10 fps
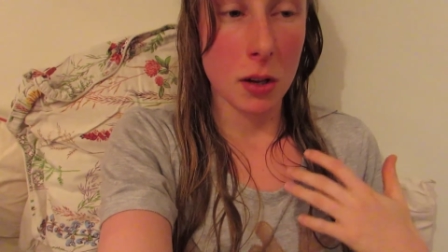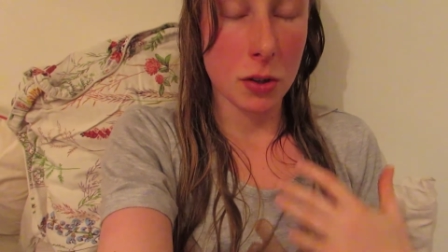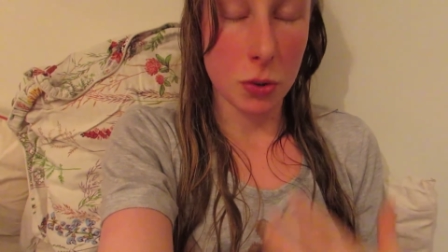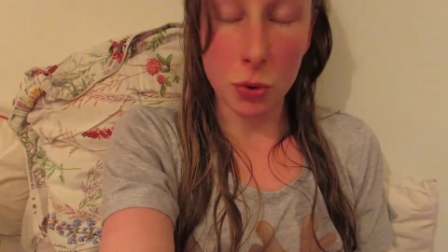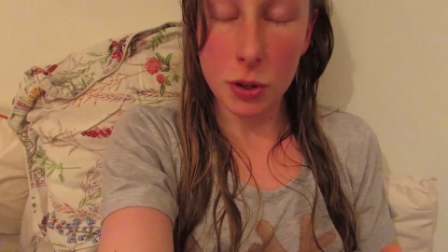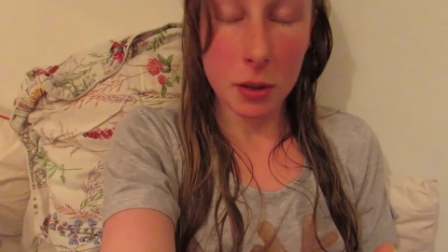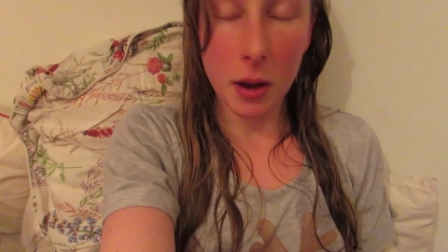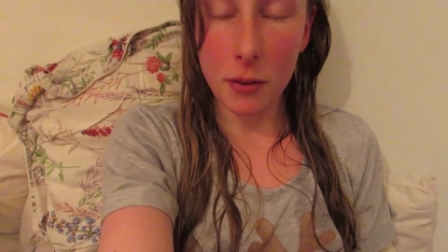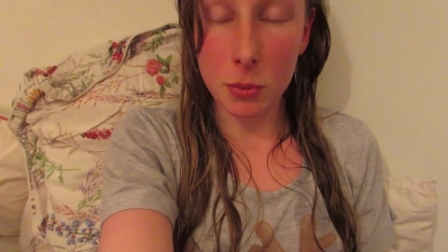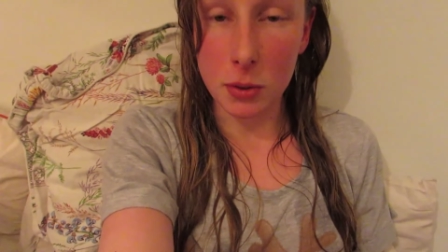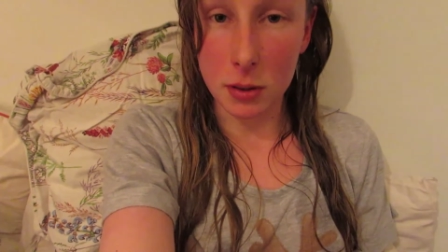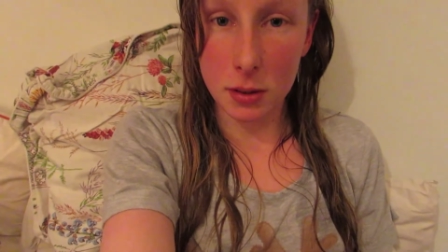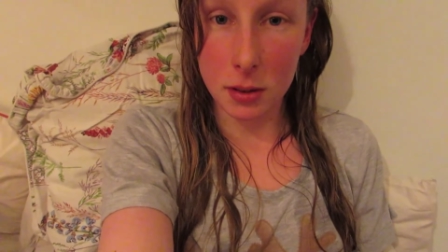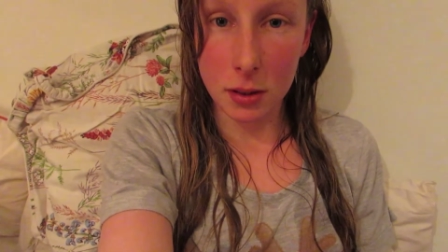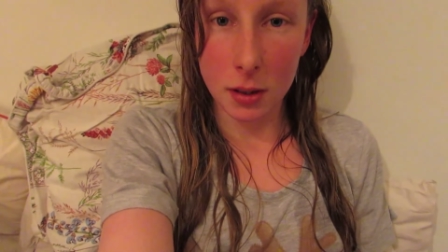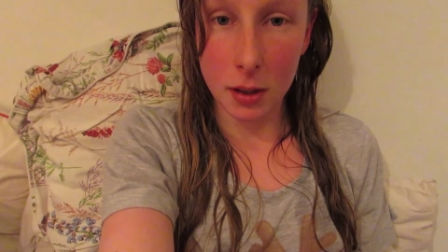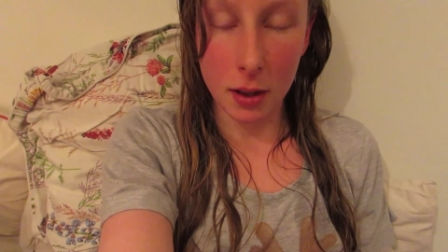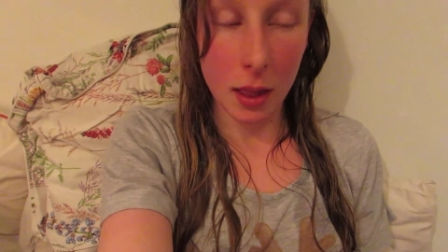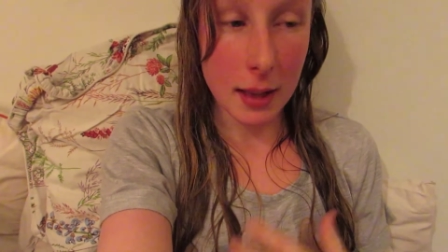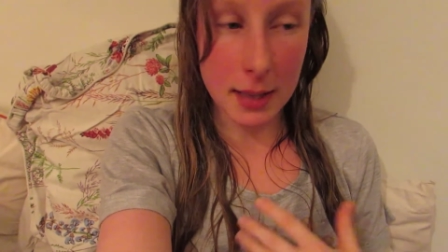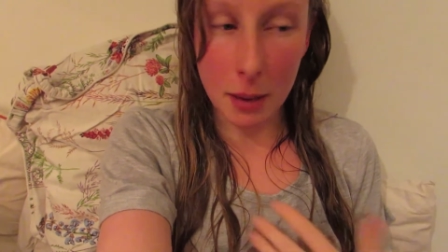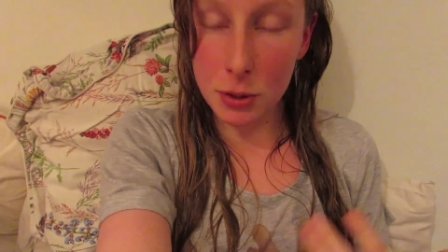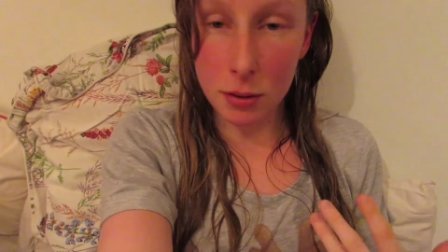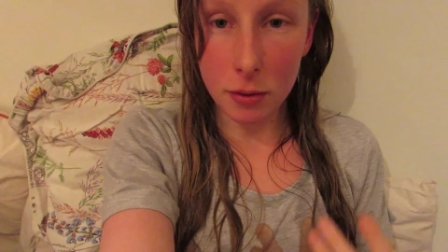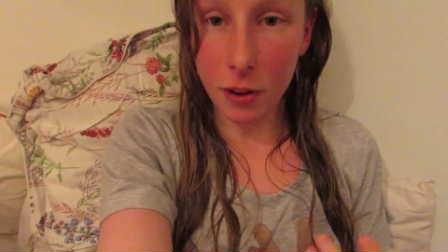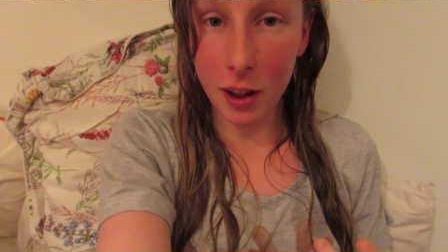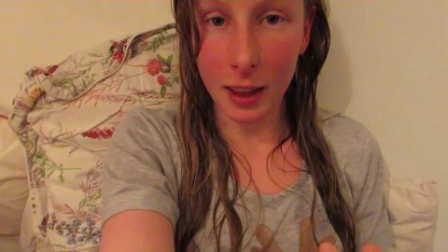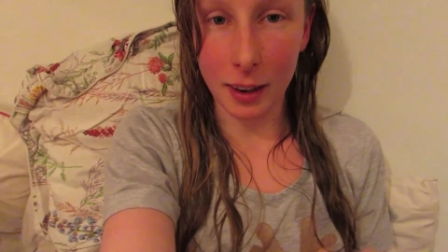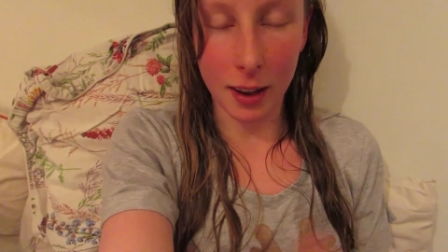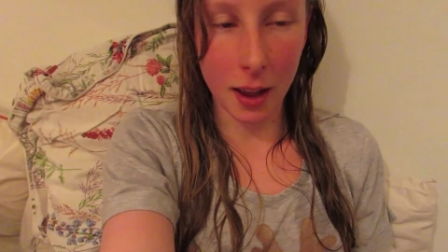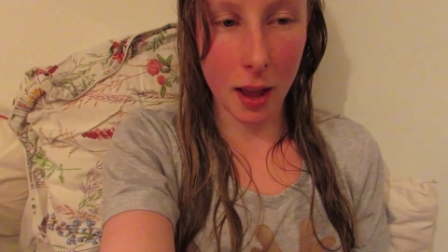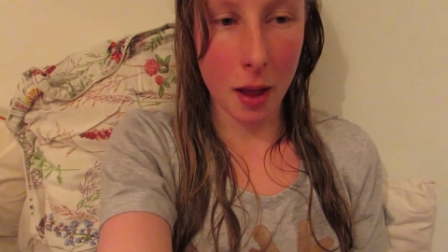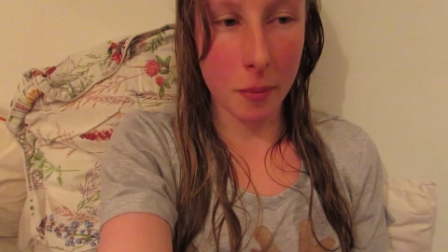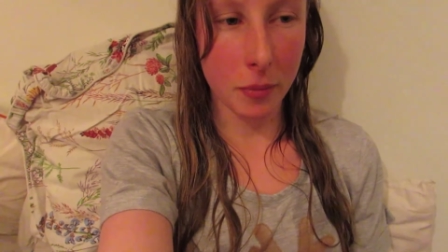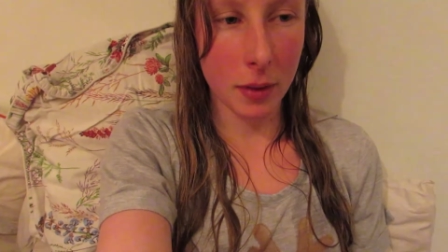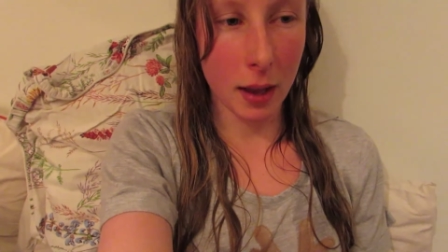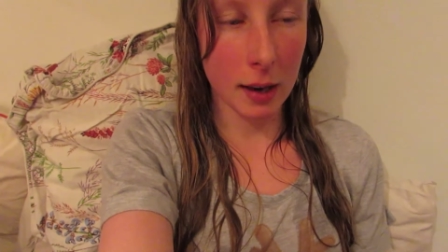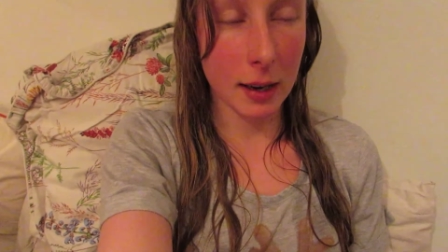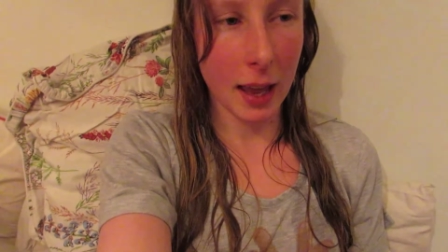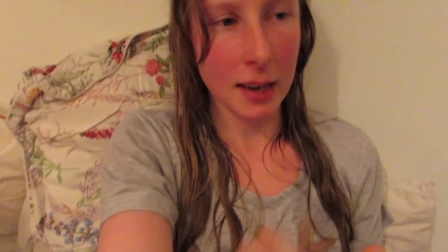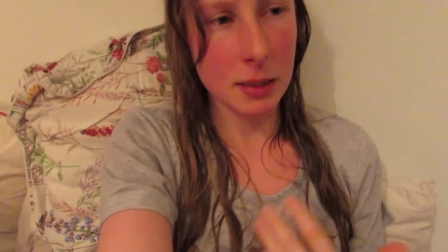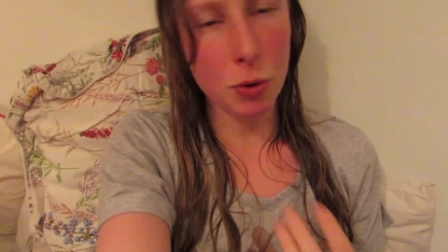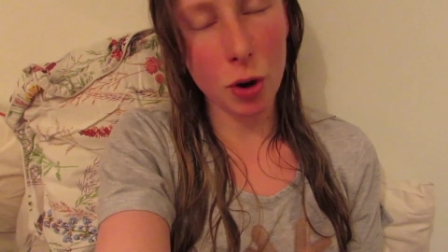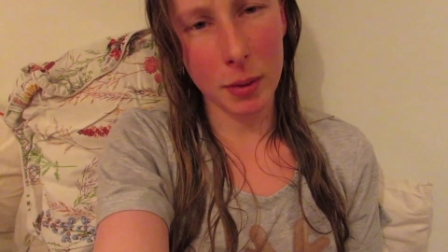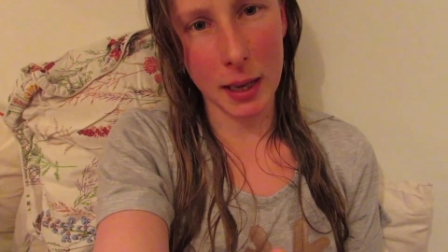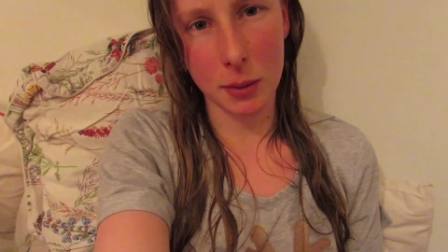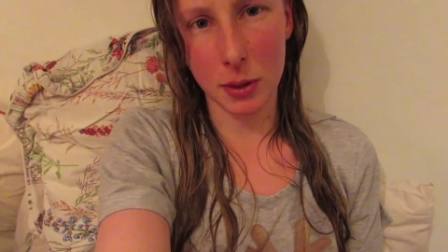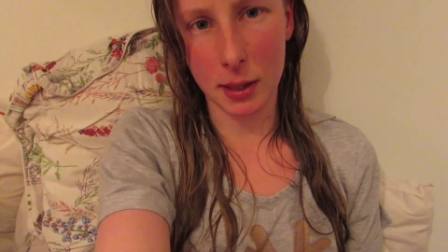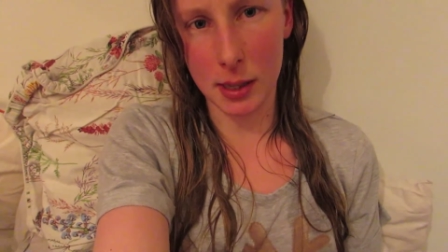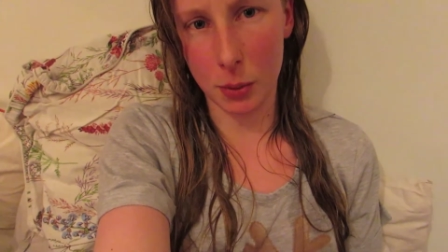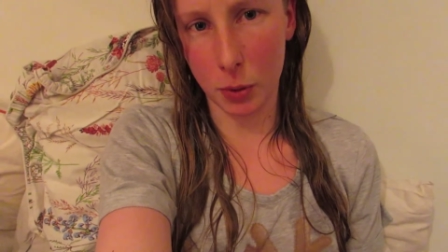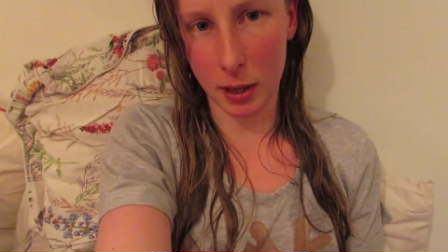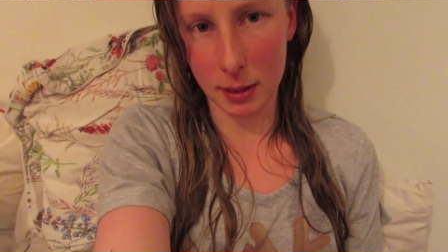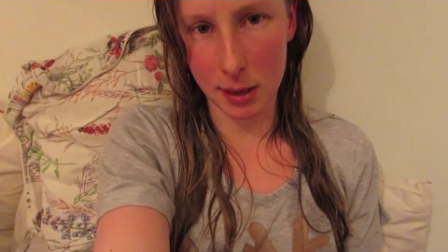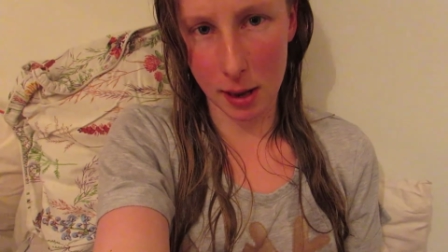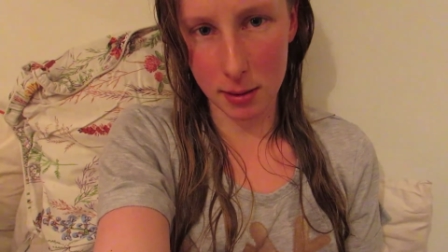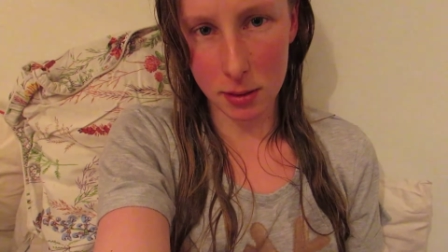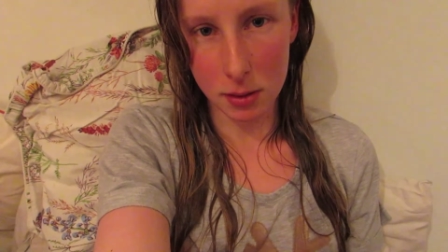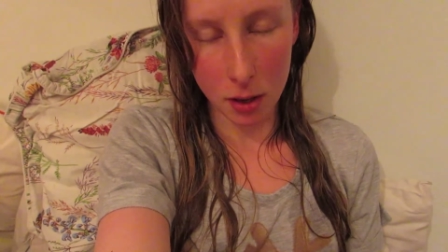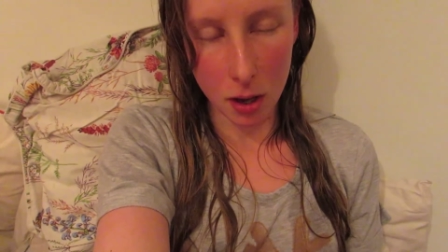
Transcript: talk to them afterwards. That's absolutely fine. Um, and again, it's more complicated with things like one night stands.